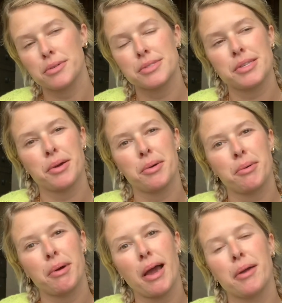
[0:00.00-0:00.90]

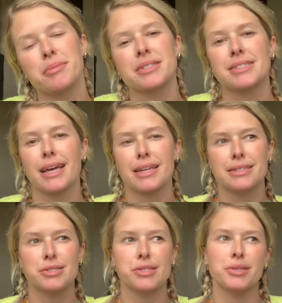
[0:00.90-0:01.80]
So I'm
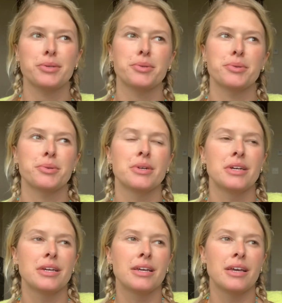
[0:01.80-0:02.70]
excited to
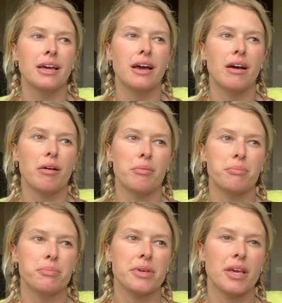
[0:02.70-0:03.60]
um,
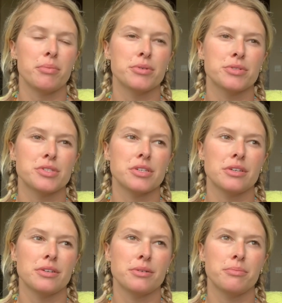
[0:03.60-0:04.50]
be able
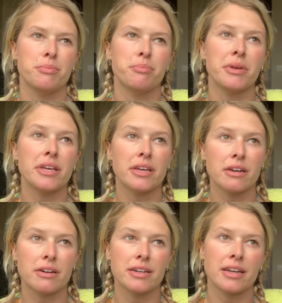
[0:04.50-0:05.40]
to be
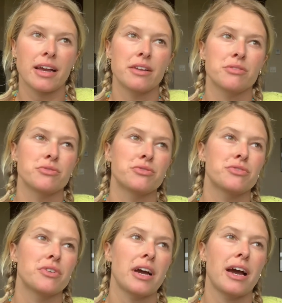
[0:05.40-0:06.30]
here and kind of
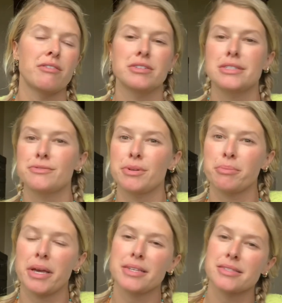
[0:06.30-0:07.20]
have a different
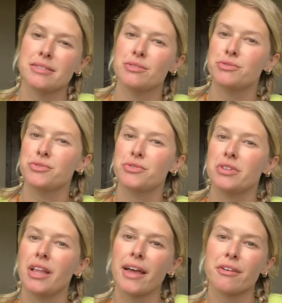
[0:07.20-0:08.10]
pace of
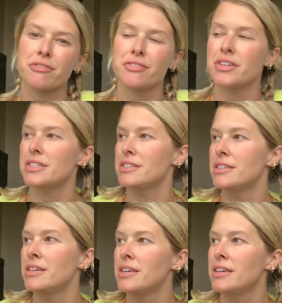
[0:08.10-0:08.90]
life and,